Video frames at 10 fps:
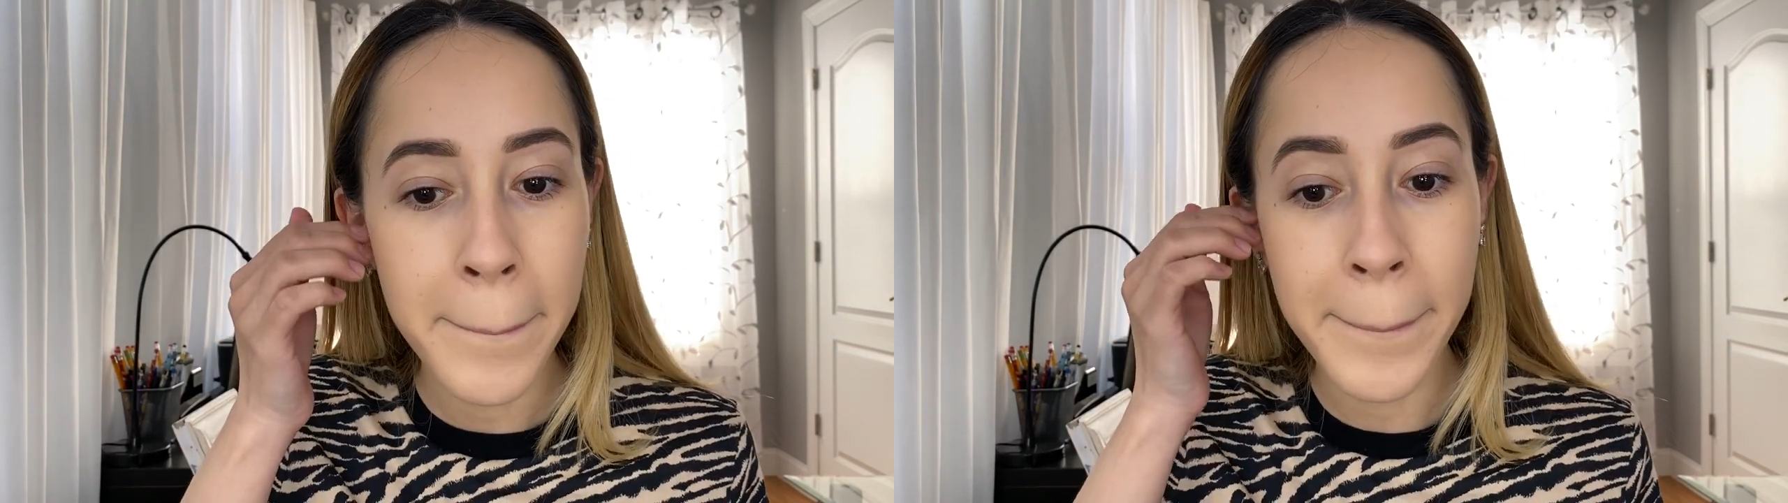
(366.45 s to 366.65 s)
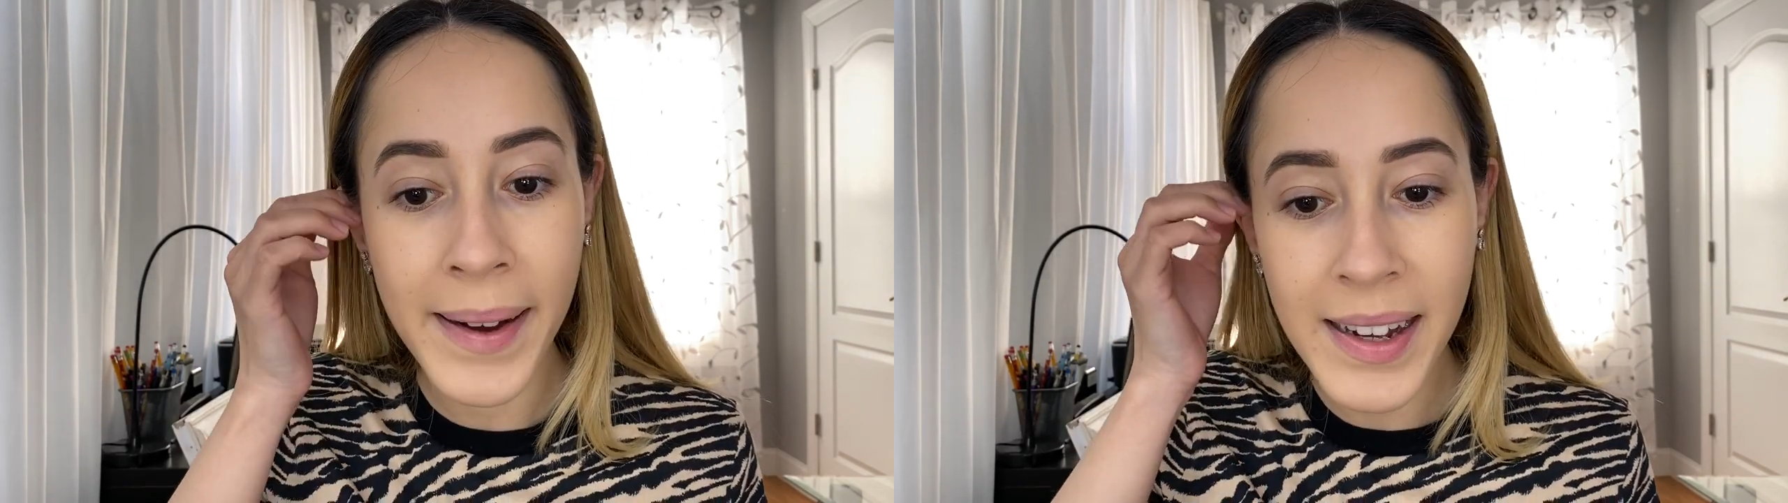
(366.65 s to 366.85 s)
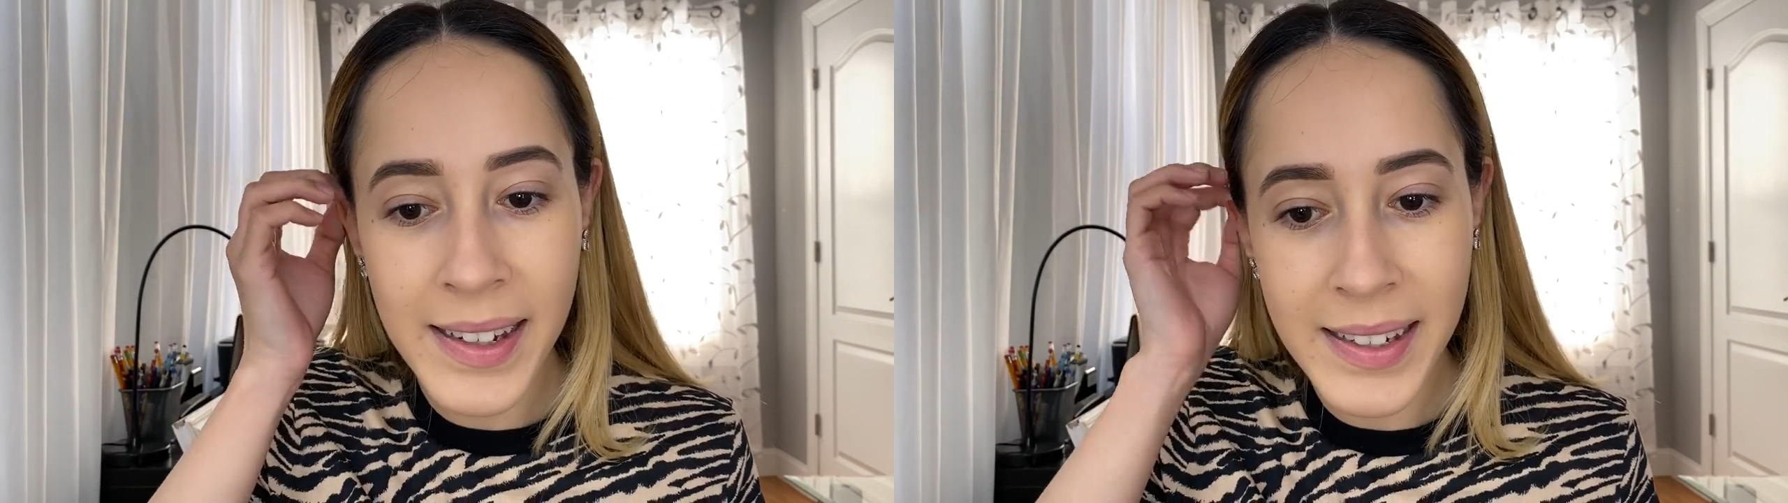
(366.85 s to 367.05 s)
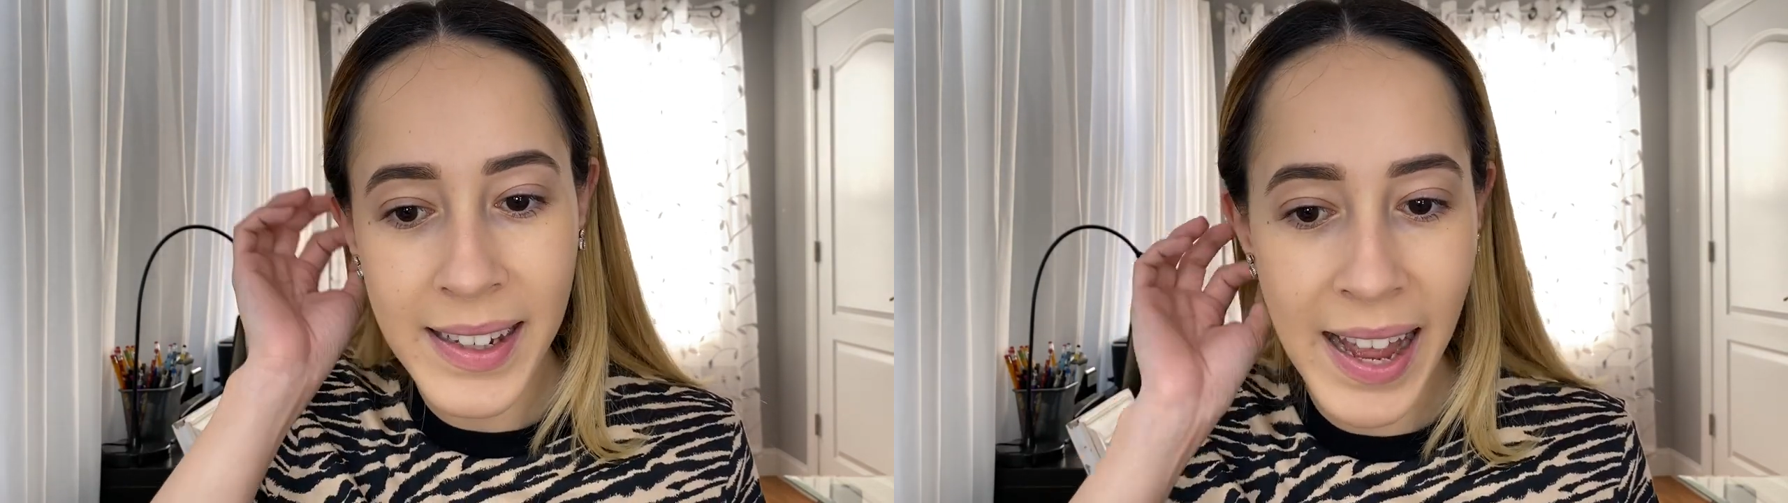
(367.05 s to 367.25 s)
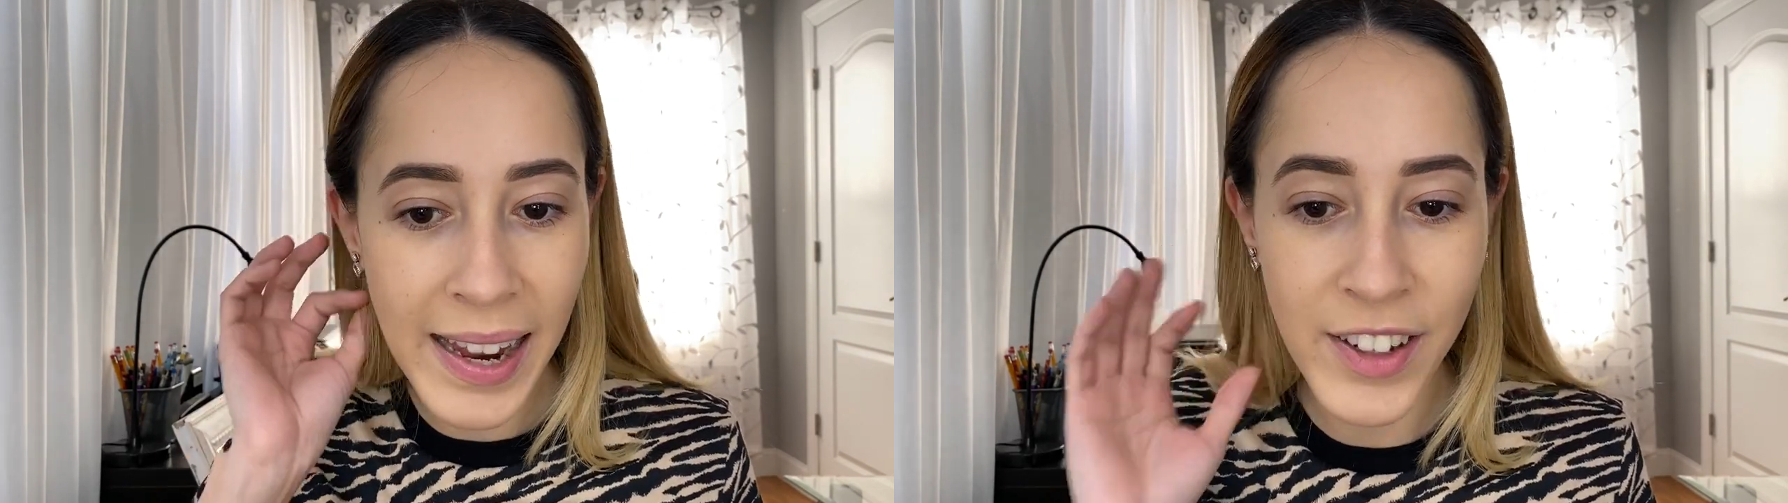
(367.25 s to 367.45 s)

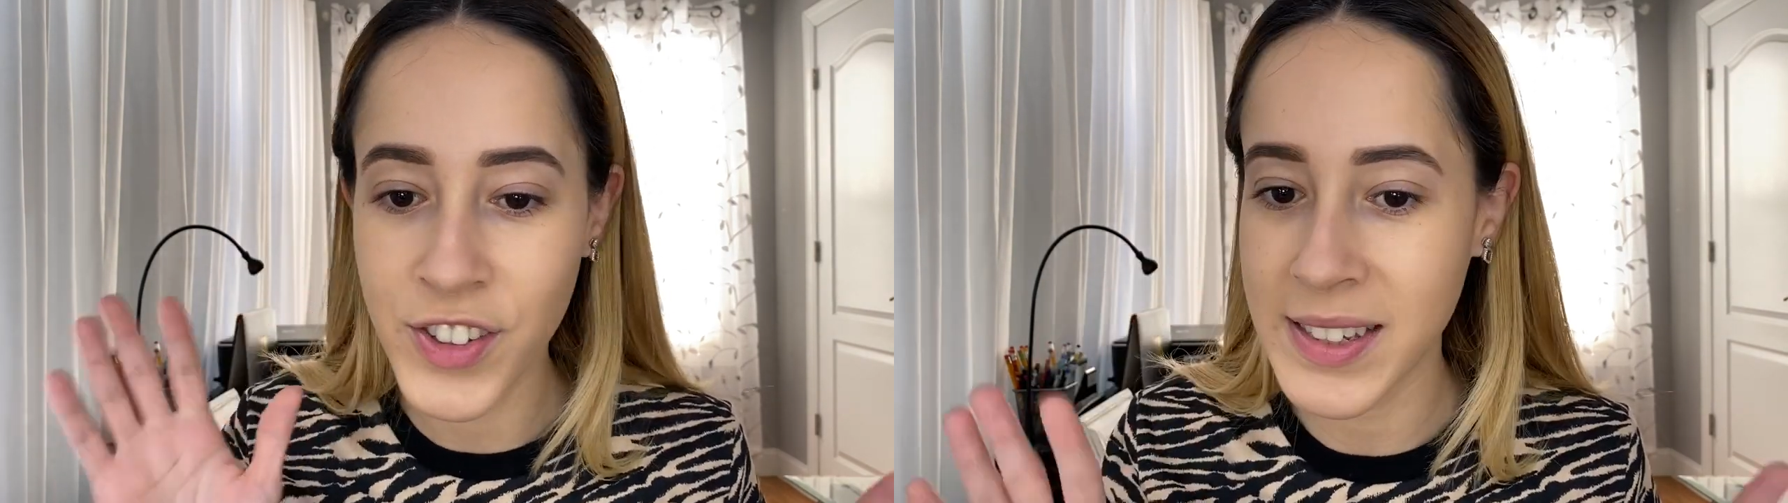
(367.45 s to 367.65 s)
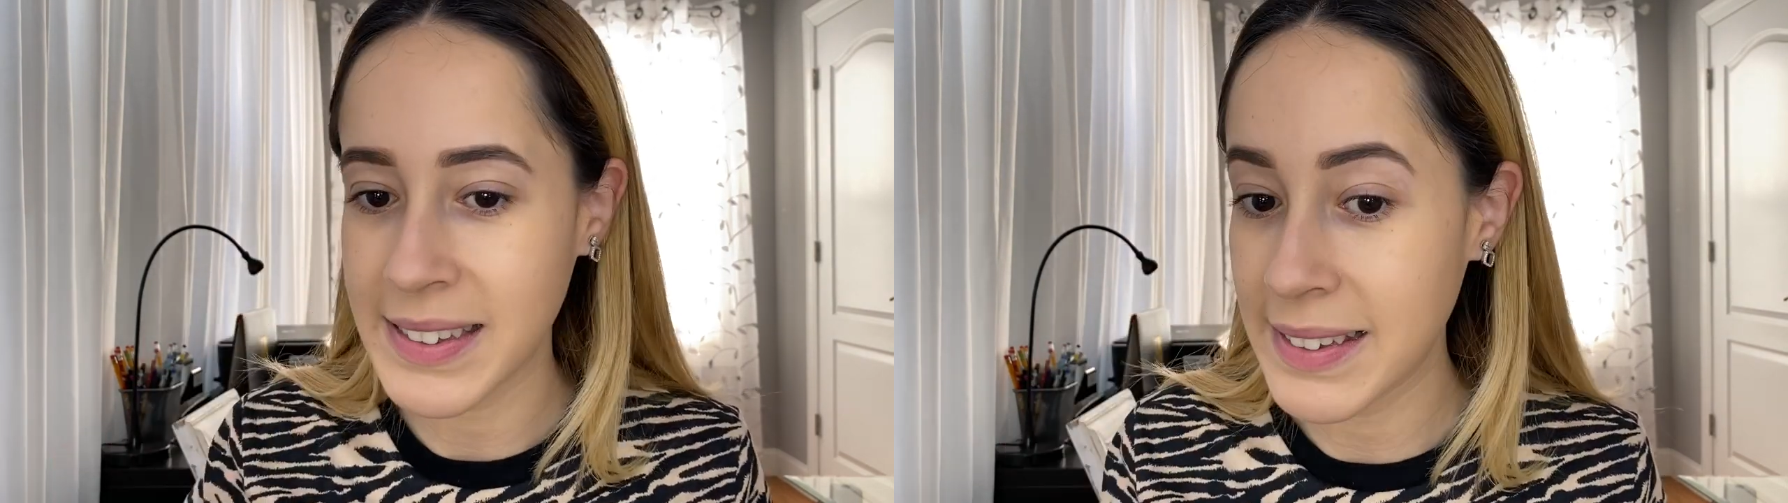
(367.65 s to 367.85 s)
but I could just